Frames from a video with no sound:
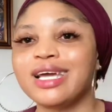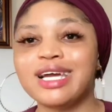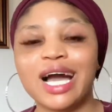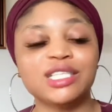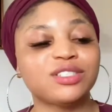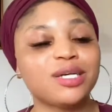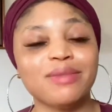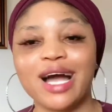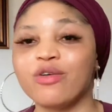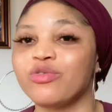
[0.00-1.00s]
Hand cream
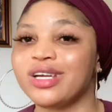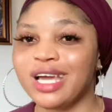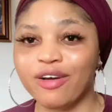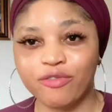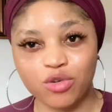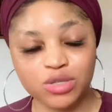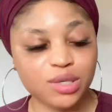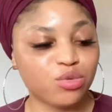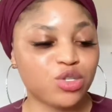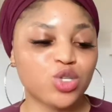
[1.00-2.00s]
are really
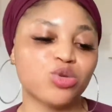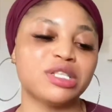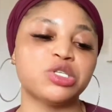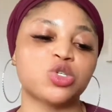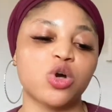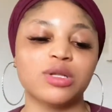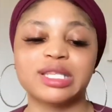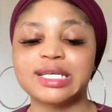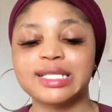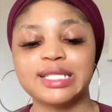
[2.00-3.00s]
affordable. This one is called
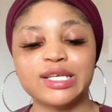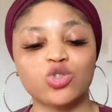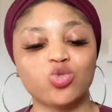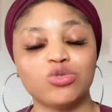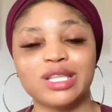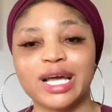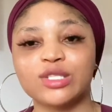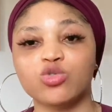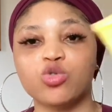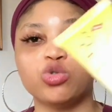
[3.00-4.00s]
3 Days 2
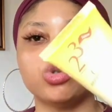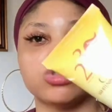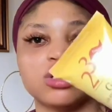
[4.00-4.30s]
Nights Gold.